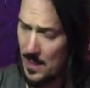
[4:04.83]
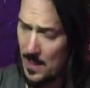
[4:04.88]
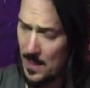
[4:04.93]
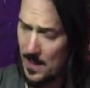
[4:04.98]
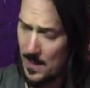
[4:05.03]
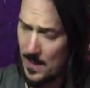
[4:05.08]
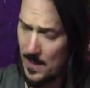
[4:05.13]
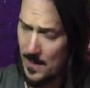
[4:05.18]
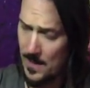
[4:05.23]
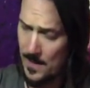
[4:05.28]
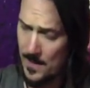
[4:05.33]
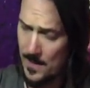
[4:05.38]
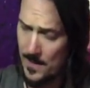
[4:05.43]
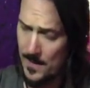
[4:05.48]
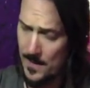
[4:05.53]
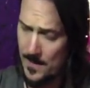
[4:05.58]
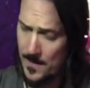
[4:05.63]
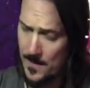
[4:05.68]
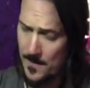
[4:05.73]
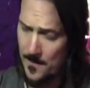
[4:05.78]

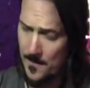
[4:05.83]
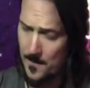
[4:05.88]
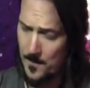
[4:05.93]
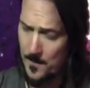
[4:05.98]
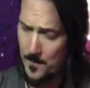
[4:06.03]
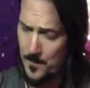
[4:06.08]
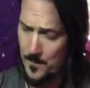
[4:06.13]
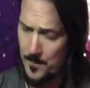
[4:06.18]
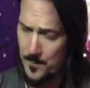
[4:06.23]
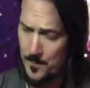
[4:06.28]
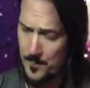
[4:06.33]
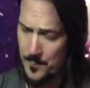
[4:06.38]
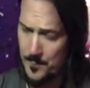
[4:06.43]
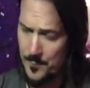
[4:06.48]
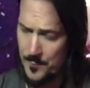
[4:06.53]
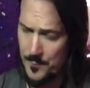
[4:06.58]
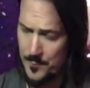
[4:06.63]
[no speech]